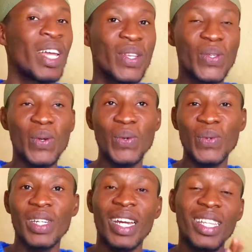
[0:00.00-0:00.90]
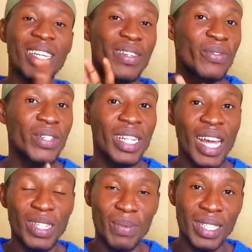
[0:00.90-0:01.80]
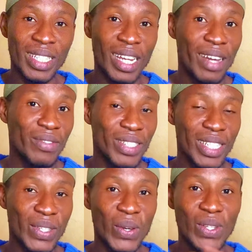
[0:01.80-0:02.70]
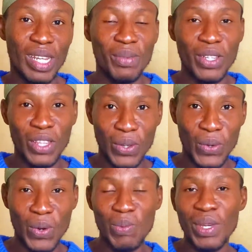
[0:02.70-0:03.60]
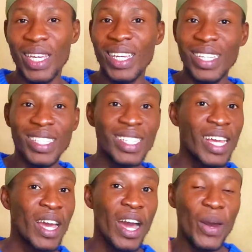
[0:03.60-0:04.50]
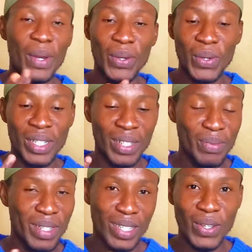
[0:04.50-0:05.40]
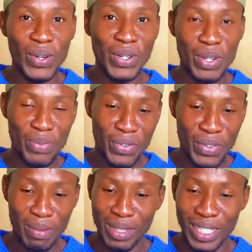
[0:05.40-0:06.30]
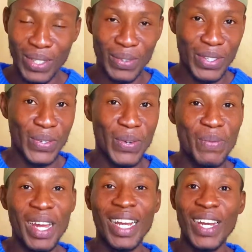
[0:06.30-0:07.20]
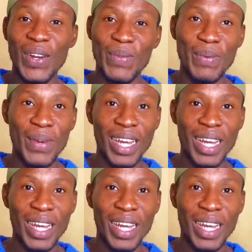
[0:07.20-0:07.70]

So I think for the last person I haven't discussed among the group is, oh my god, the honorable feminist of the group. I can't remember